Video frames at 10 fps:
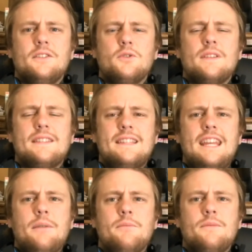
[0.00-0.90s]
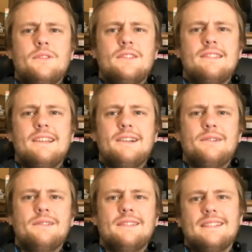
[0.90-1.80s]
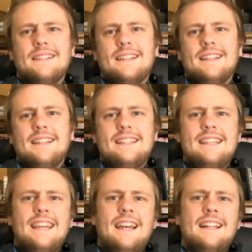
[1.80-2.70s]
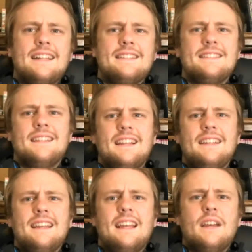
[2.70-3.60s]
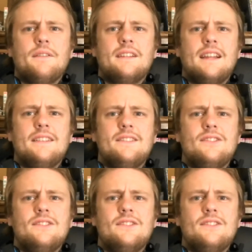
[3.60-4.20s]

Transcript: joins the team. So yeah, that's and day advertising.